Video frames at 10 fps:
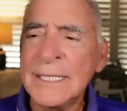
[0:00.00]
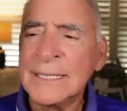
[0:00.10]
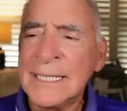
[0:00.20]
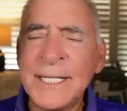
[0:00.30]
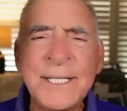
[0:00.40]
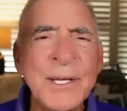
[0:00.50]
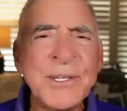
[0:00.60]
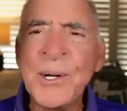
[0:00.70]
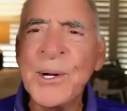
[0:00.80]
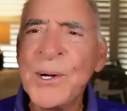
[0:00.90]
It
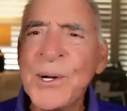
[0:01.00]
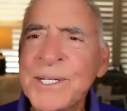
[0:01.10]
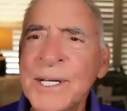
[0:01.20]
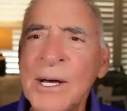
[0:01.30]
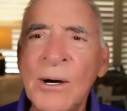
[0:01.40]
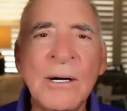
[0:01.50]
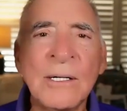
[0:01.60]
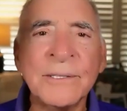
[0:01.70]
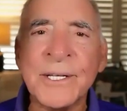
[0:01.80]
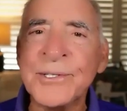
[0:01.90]
doesn't hurt to
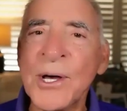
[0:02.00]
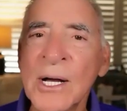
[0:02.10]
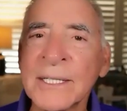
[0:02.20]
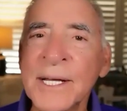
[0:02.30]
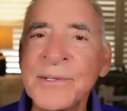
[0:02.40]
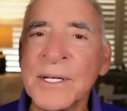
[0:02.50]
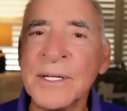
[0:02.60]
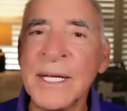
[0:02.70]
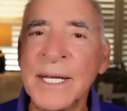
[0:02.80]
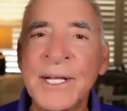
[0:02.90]
talk, does it? And